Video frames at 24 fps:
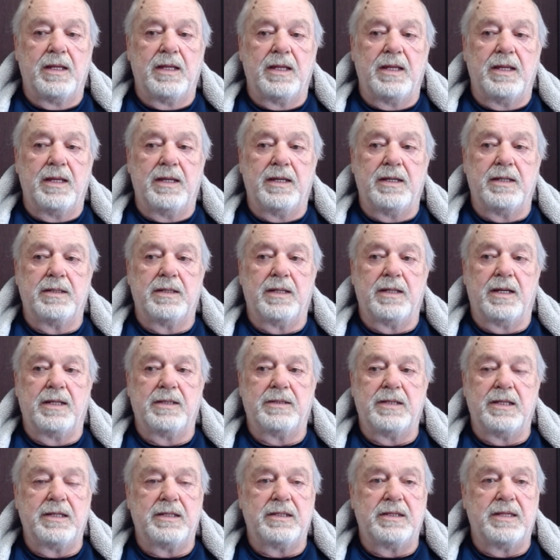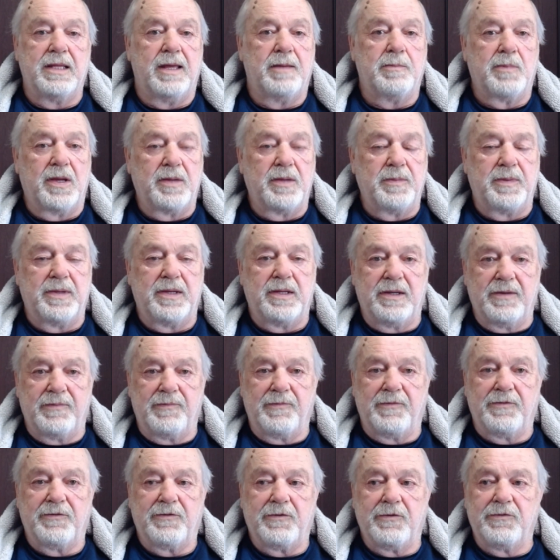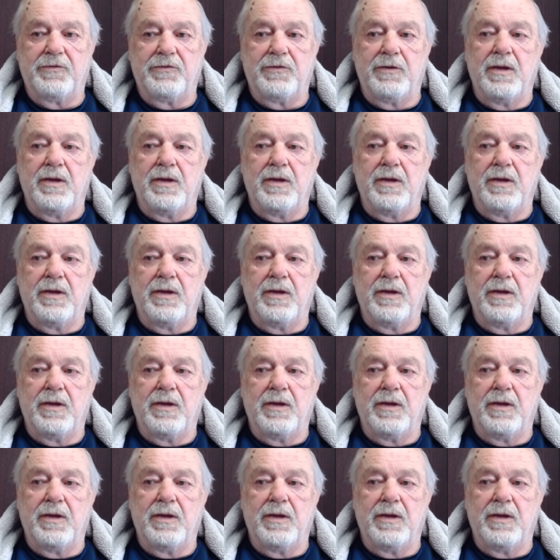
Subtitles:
And I think that might be a difference because,